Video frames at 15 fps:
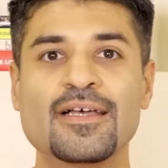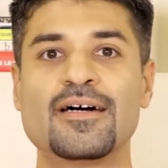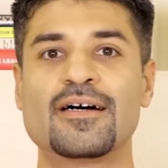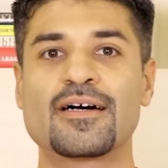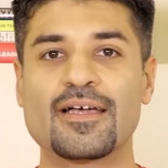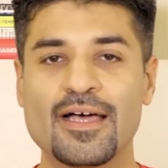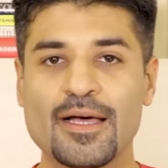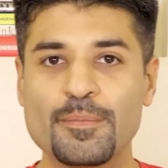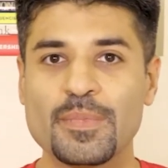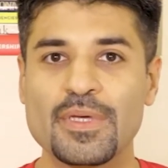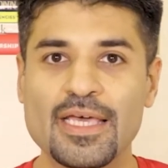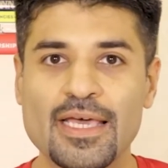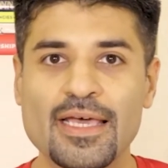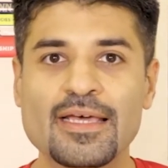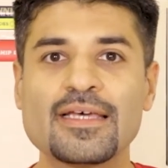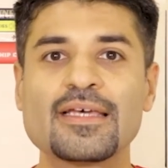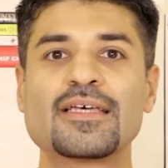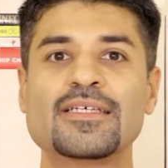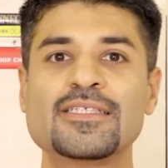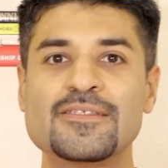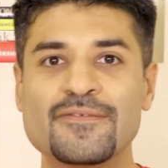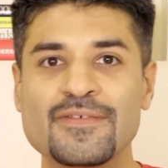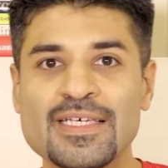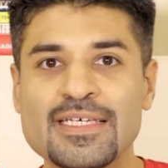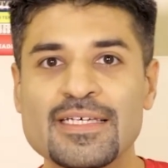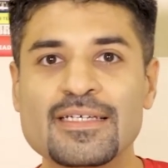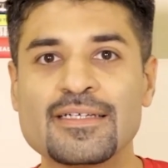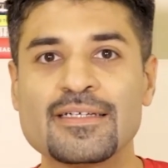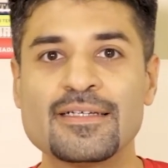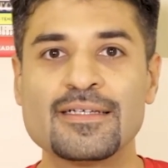A cupcake is
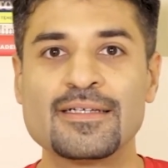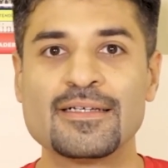vegan.